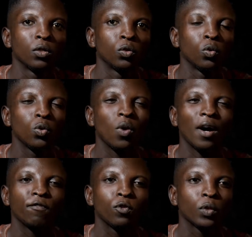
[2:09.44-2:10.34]
You know, you
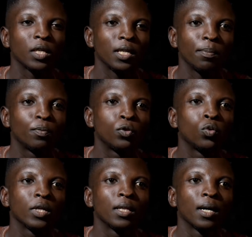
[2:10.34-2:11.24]
have to keep
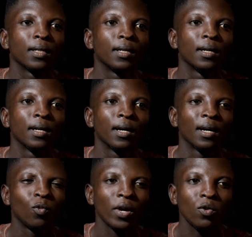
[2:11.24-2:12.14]
doing that.
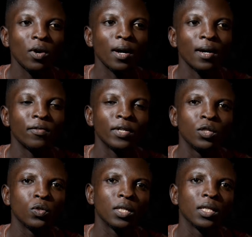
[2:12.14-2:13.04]
And when you are
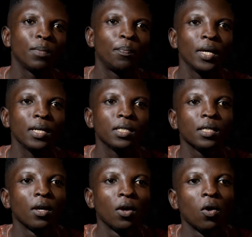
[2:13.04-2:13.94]
reducing the pace
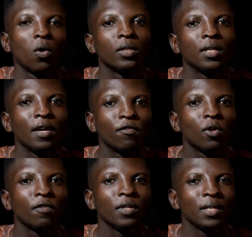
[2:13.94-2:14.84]
or the
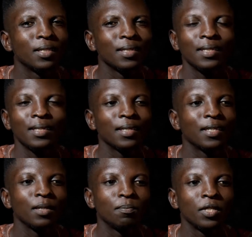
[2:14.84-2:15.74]
level of the hitting, they
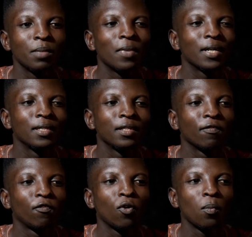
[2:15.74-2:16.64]
keep demanding
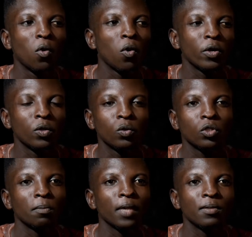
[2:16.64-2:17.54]
for more. You know,
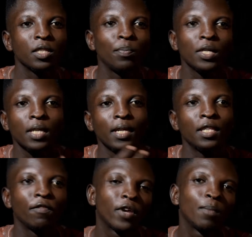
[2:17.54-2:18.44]
sometimes the pains are in
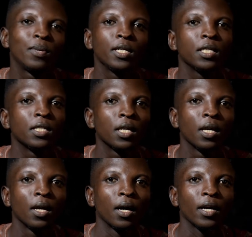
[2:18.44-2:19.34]
different places,
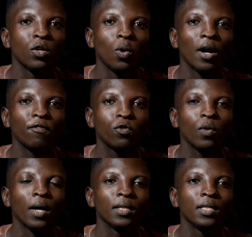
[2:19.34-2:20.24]
and you have
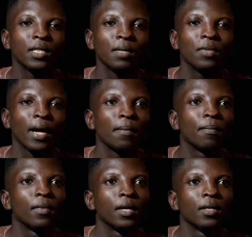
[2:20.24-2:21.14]
to, at the same time,
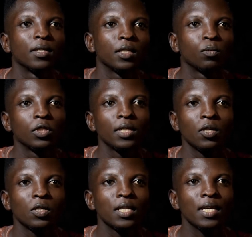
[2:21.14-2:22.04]

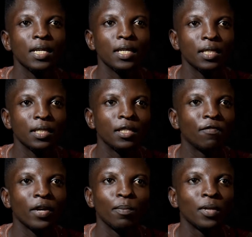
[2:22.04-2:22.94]
simultaneously hit
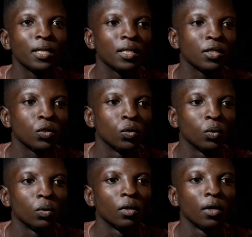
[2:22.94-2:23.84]
different places, you
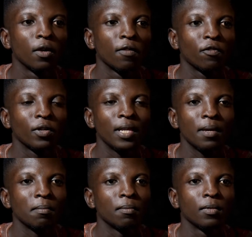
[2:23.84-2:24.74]
know, for them.